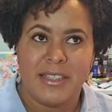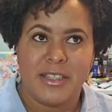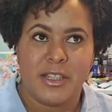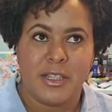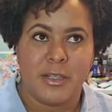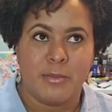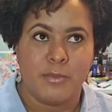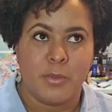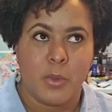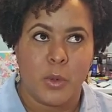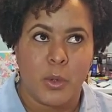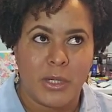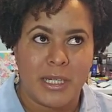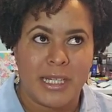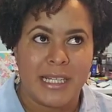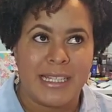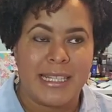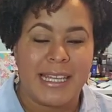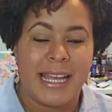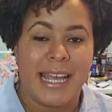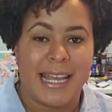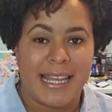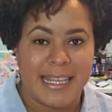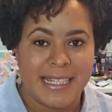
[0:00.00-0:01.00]
the
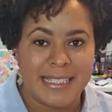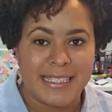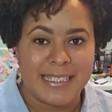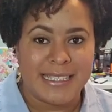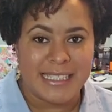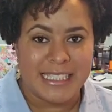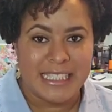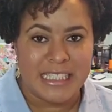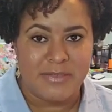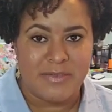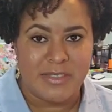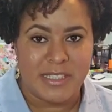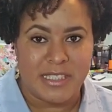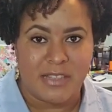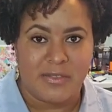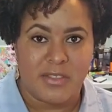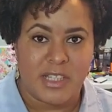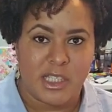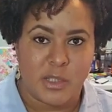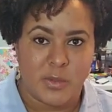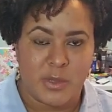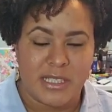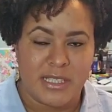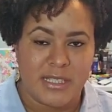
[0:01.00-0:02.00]
morning and evening of
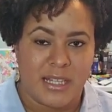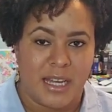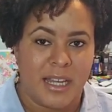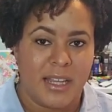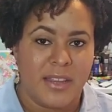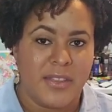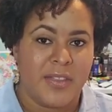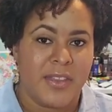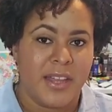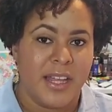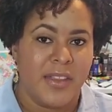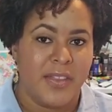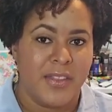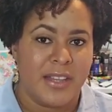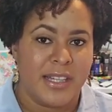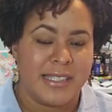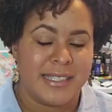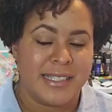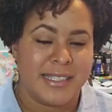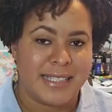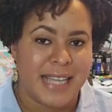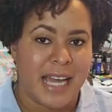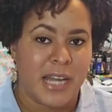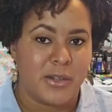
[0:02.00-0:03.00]
the 29th, and
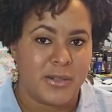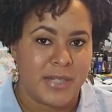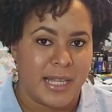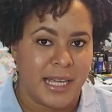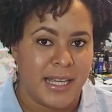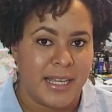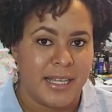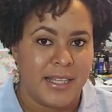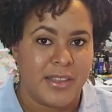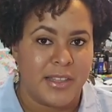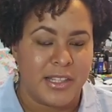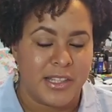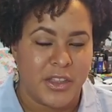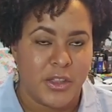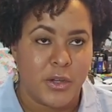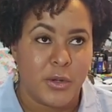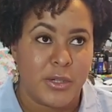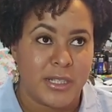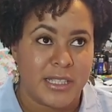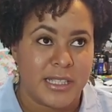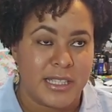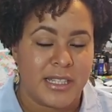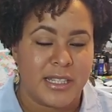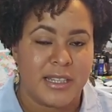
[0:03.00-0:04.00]
then Saturday, the
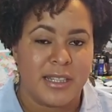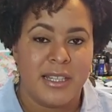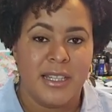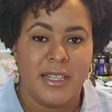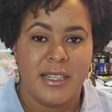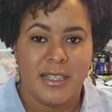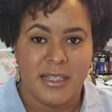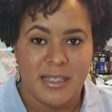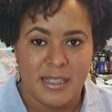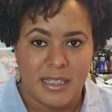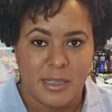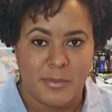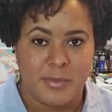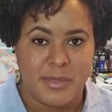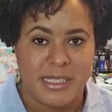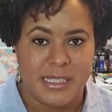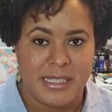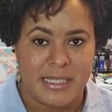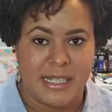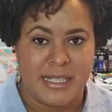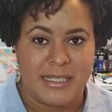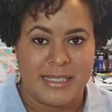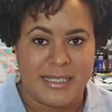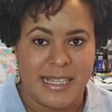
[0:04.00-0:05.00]
30th, it'll
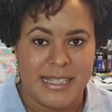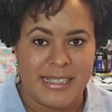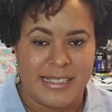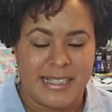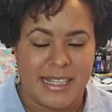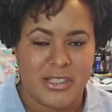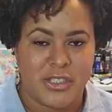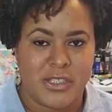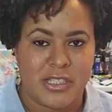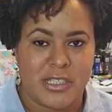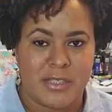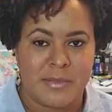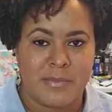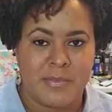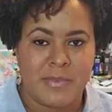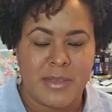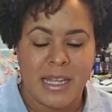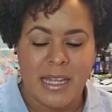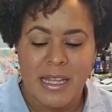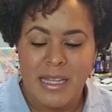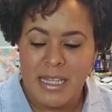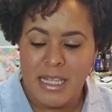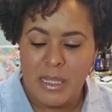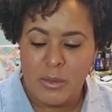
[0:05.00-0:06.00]
be a day session.
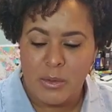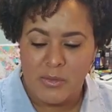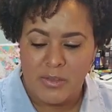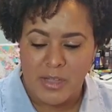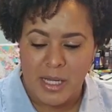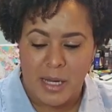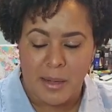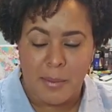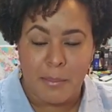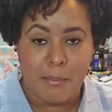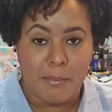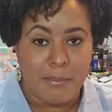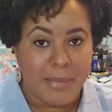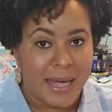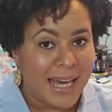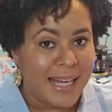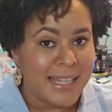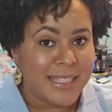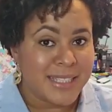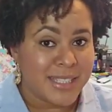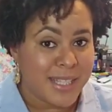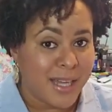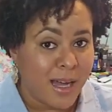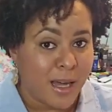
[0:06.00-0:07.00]
And we've got
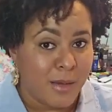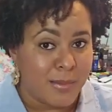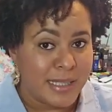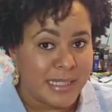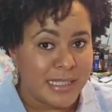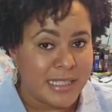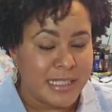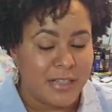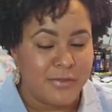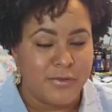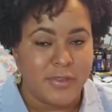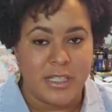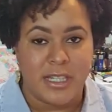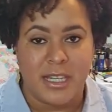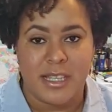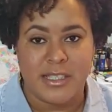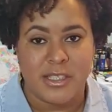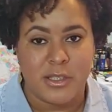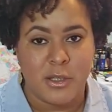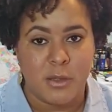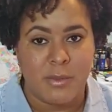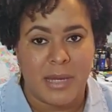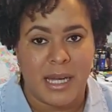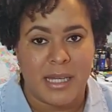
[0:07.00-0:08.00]
Matt Tommy. If you
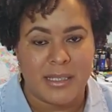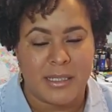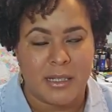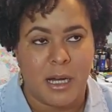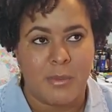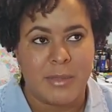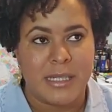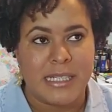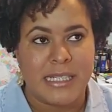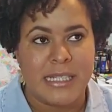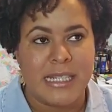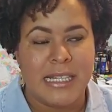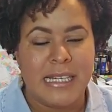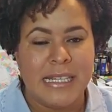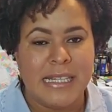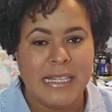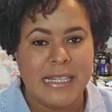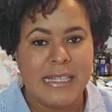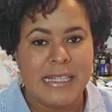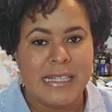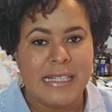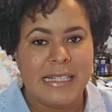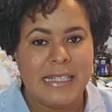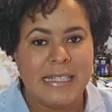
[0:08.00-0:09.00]
guys know Matt Tommy,
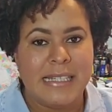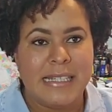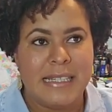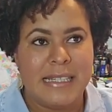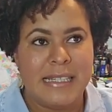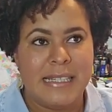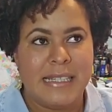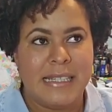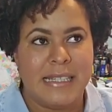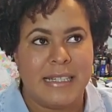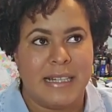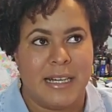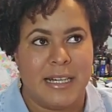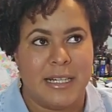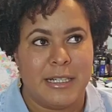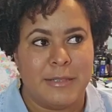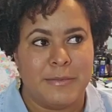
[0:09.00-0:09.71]
he is